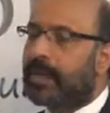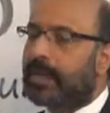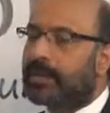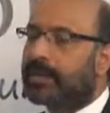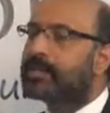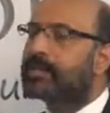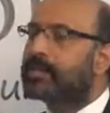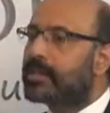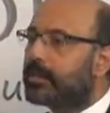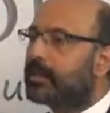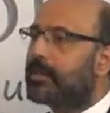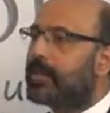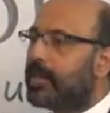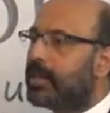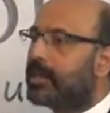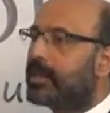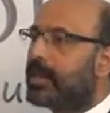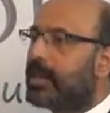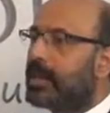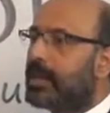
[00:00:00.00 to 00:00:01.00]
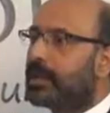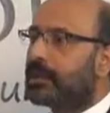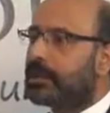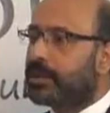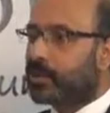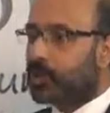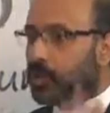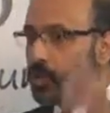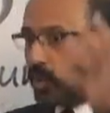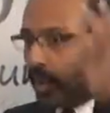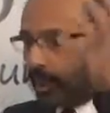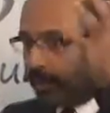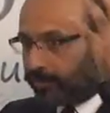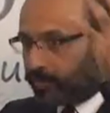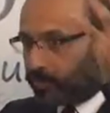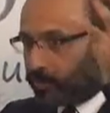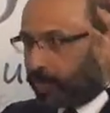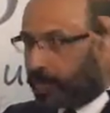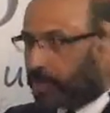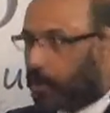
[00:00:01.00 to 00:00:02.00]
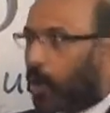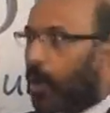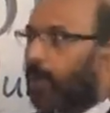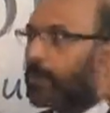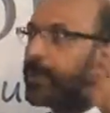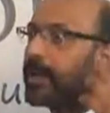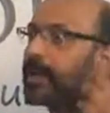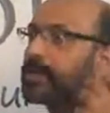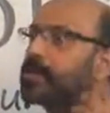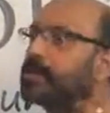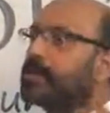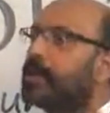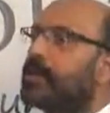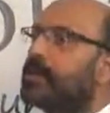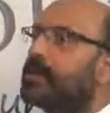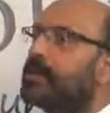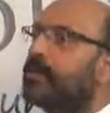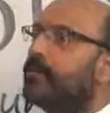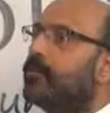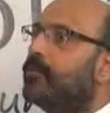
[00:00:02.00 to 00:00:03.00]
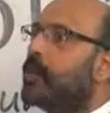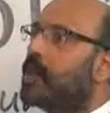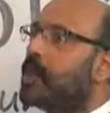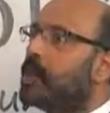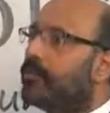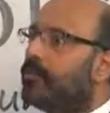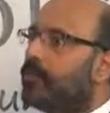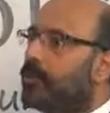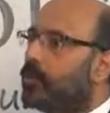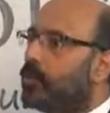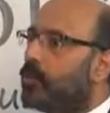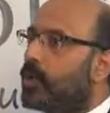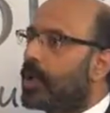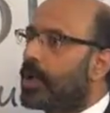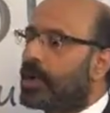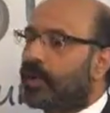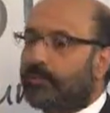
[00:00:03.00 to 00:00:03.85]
doesn't mean that you have to adopt a certain worldview